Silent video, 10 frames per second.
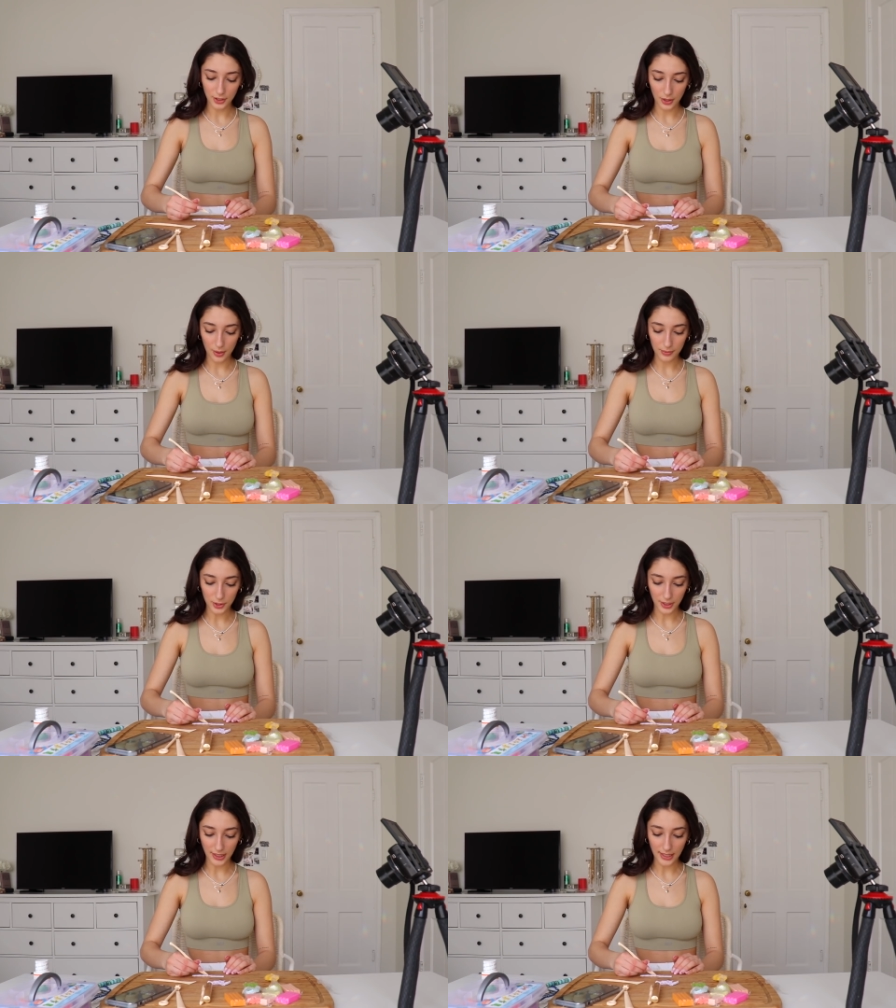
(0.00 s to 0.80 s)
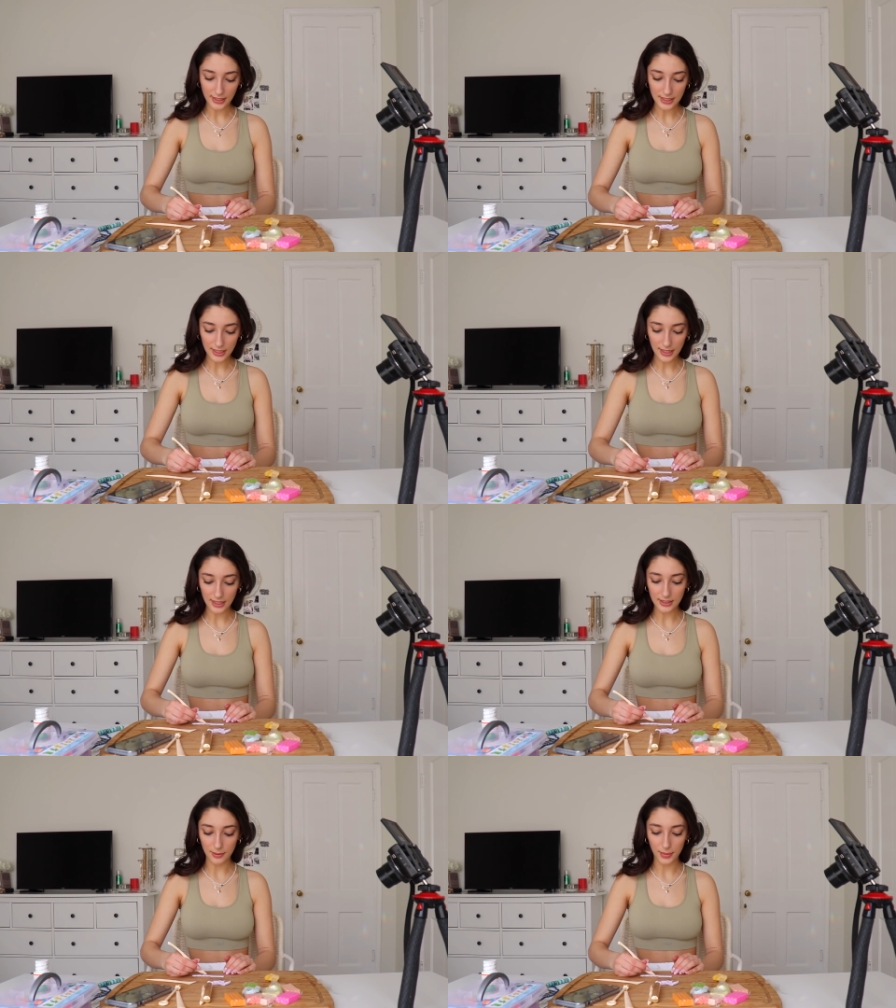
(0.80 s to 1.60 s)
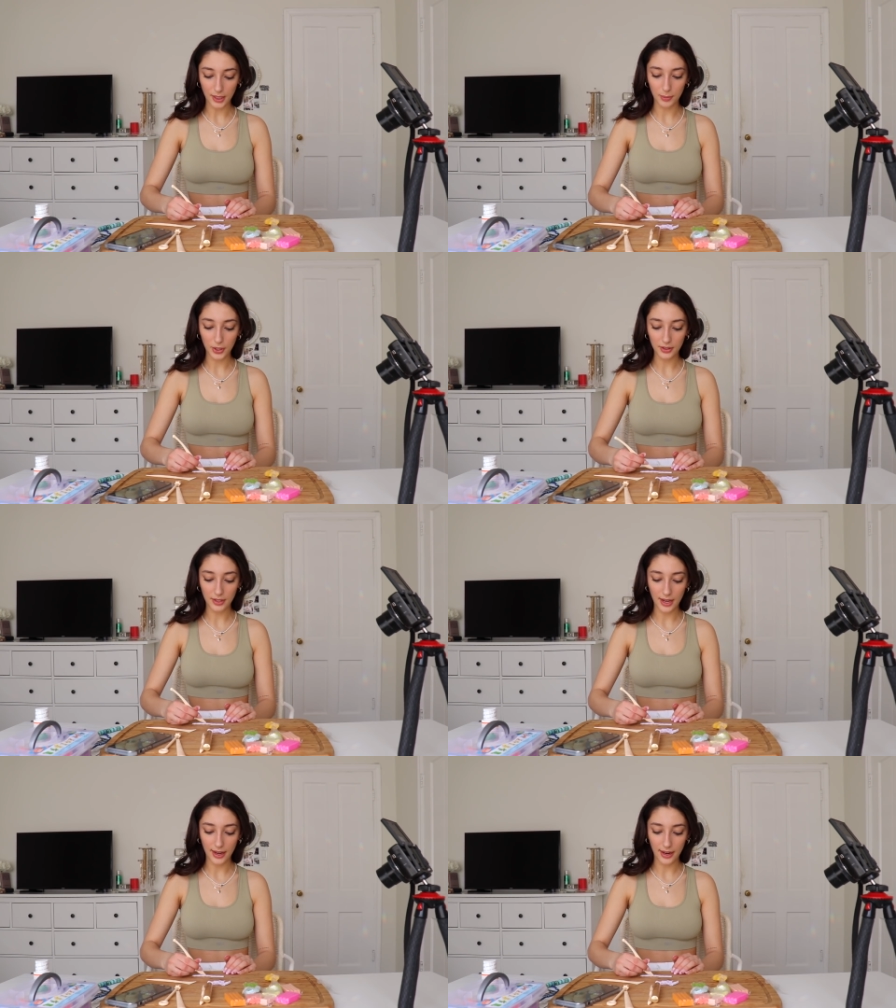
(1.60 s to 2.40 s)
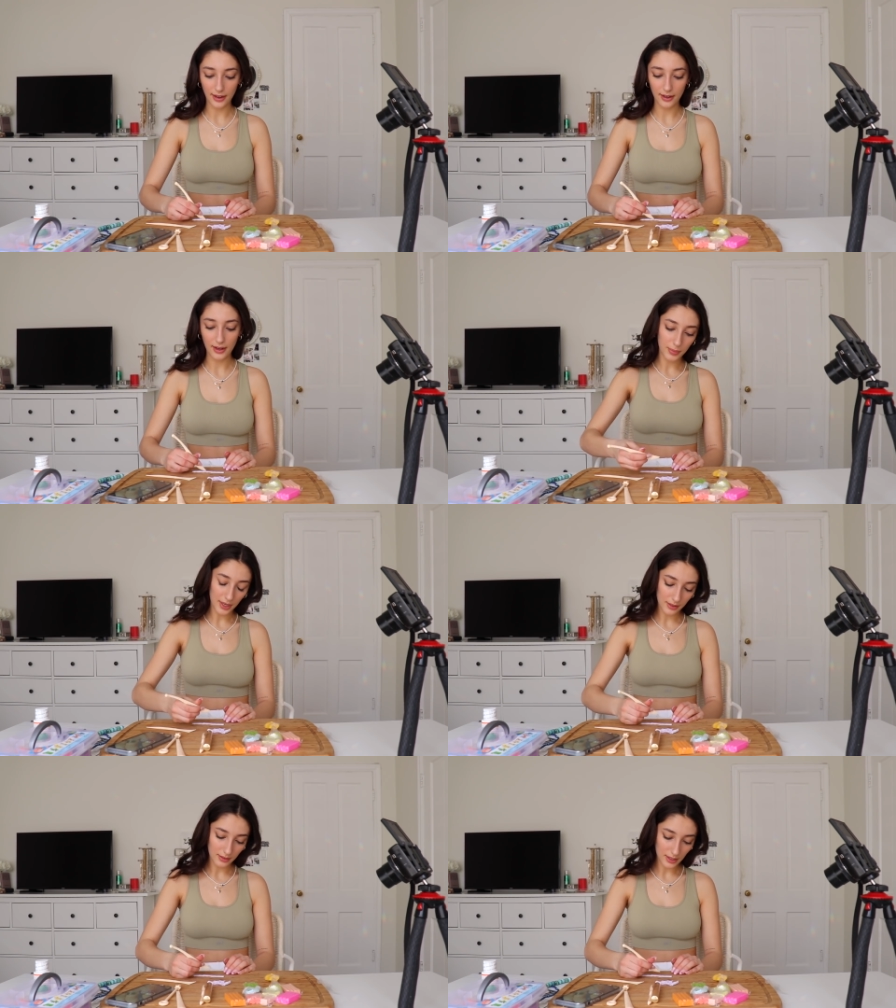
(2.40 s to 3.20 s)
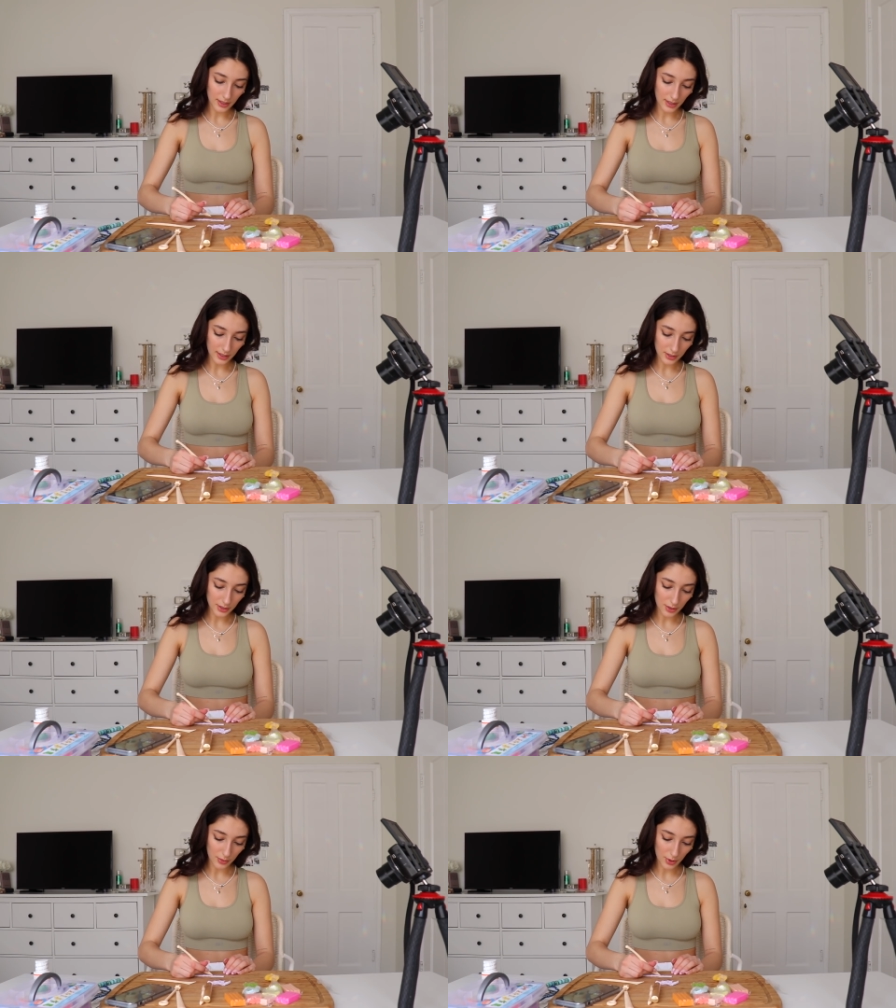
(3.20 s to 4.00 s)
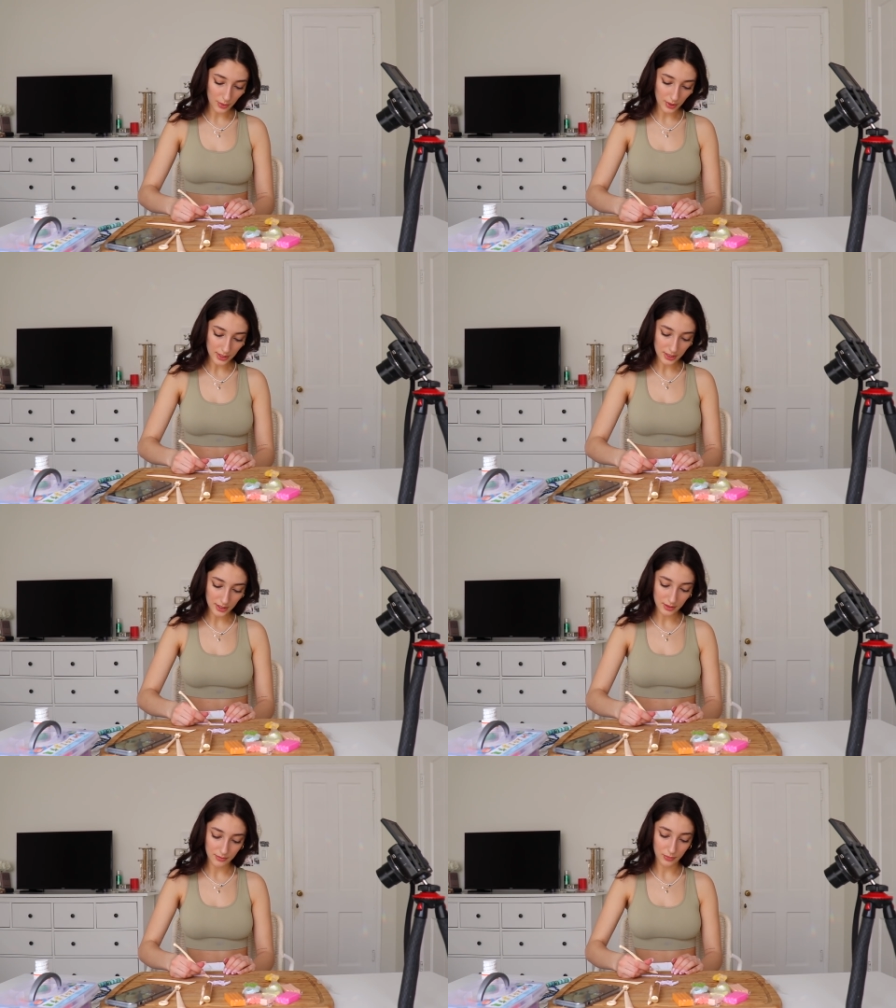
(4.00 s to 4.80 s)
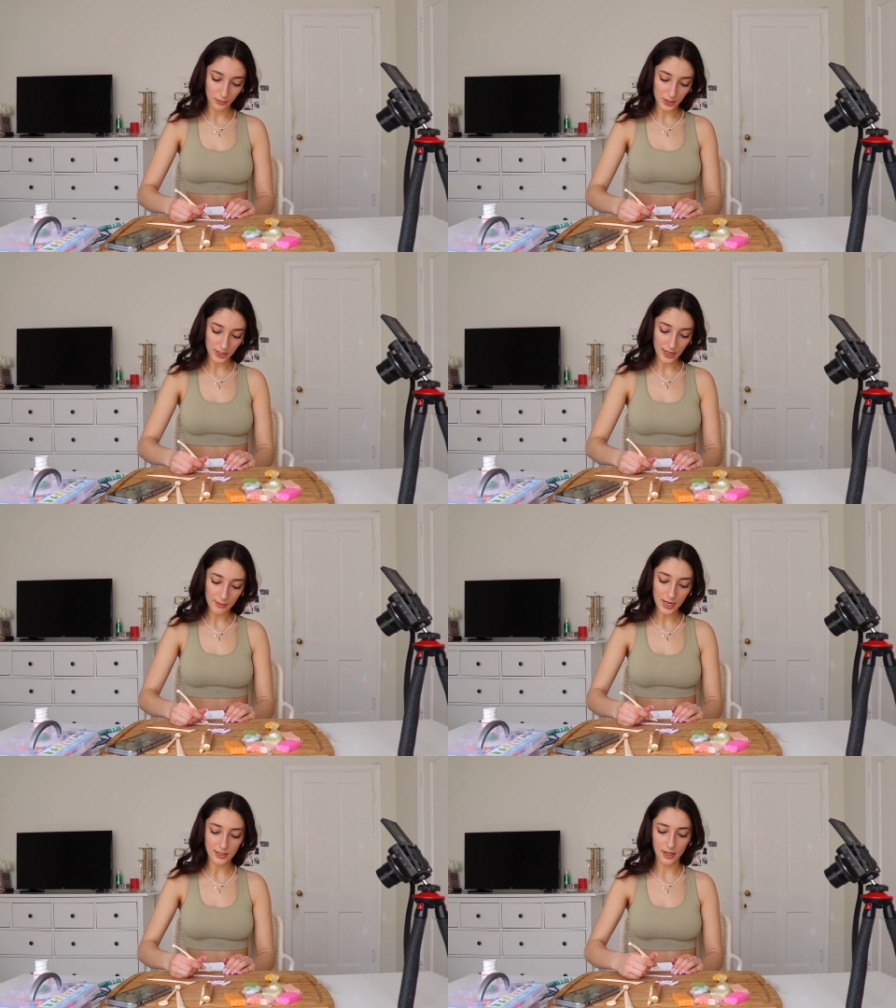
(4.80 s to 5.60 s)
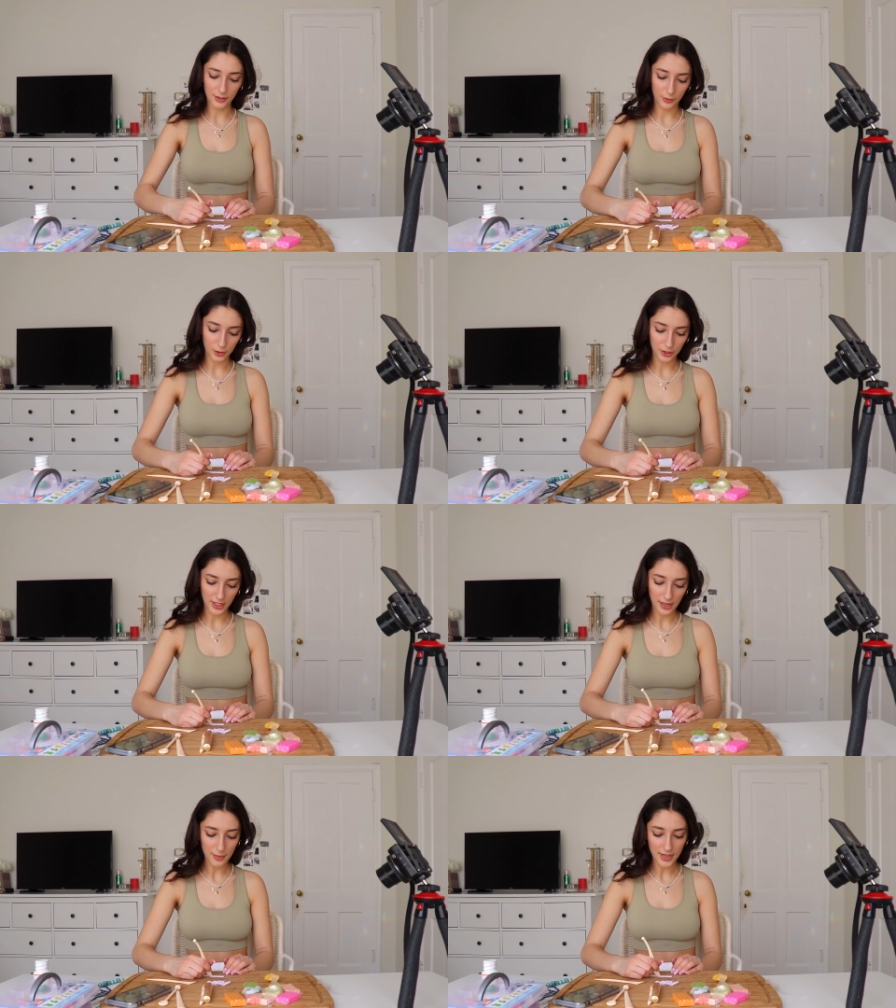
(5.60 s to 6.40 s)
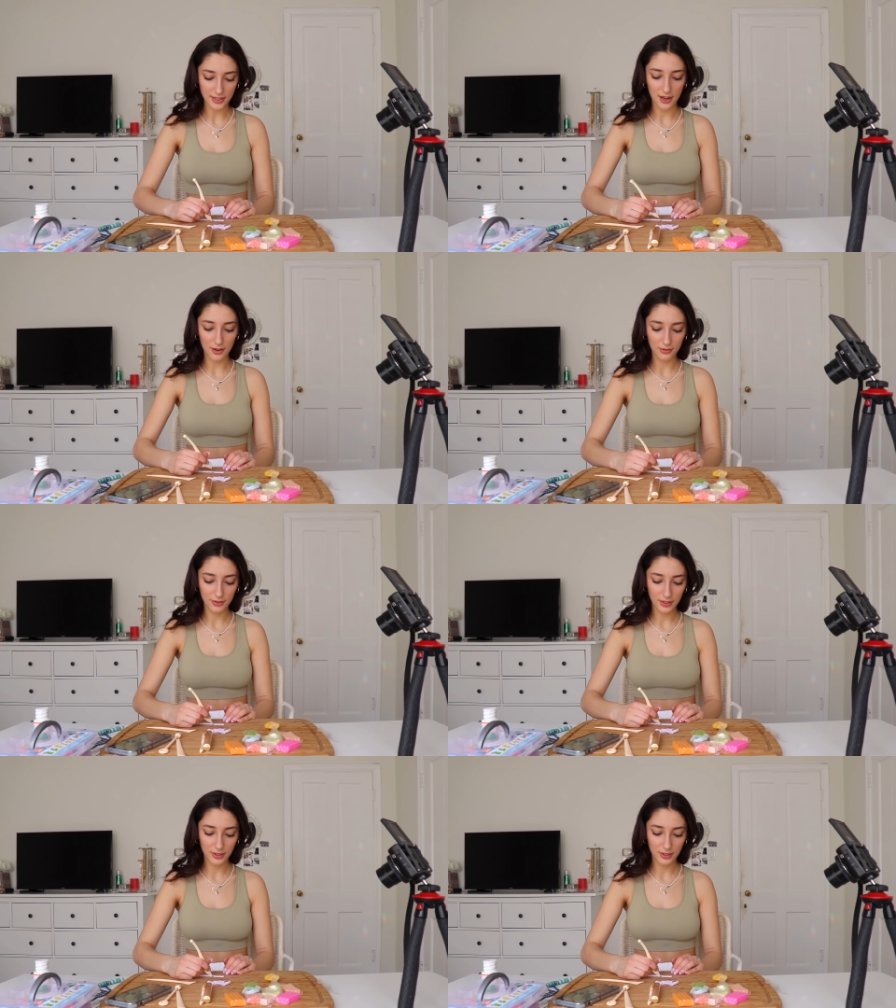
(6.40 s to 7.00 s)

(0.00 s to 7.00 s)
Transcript: You know, I'm turning 18, it's a big birthday, but I just don't know what to get myself. Like, what should I get myself?